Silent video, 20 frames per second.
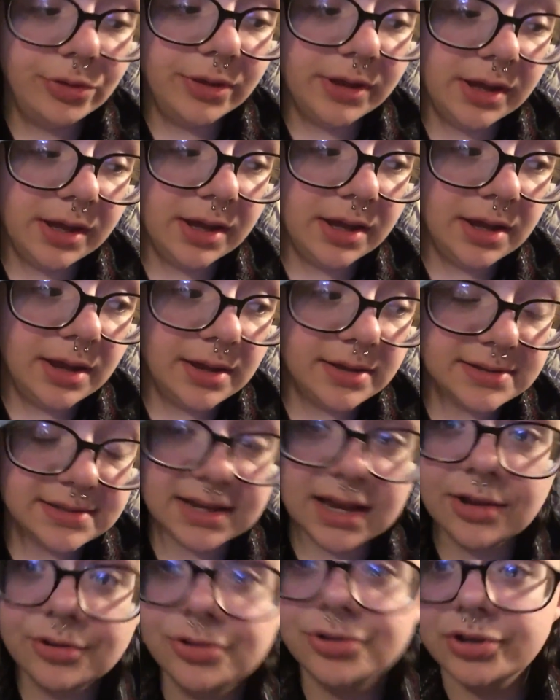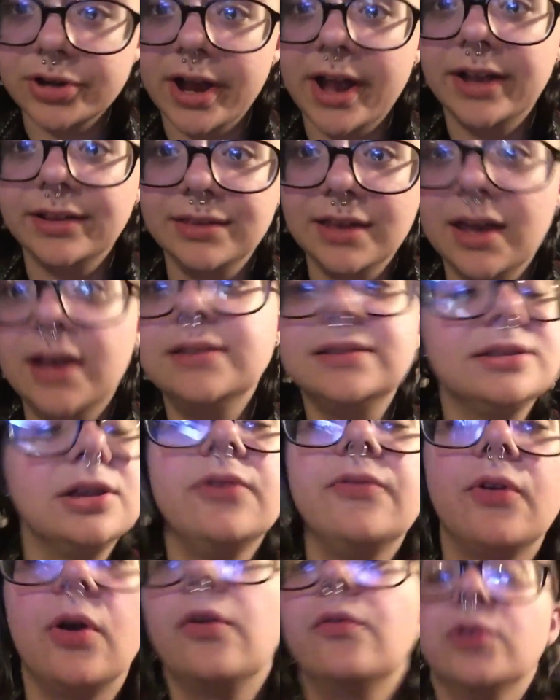The soundtrack, that so
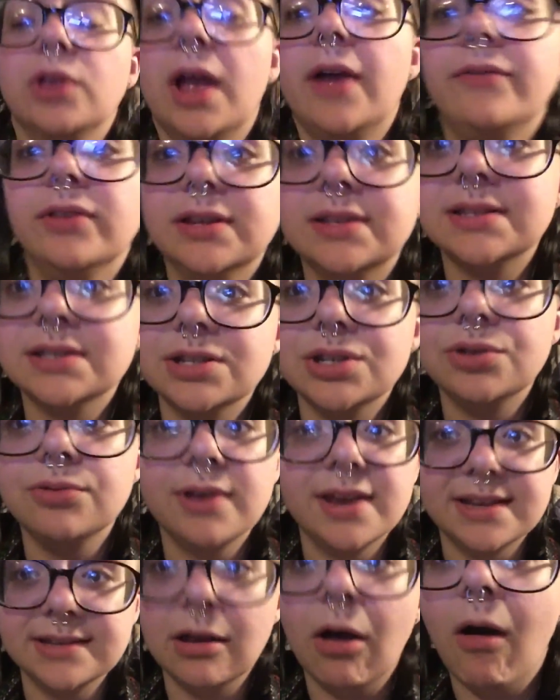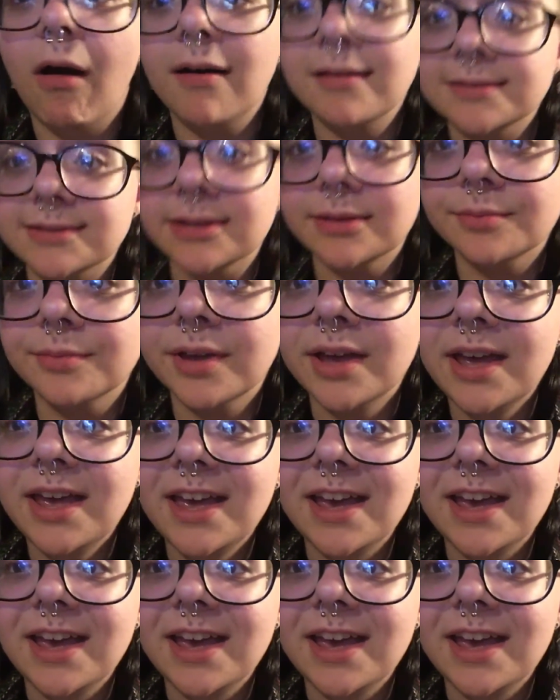far what I've listened to, is awesome.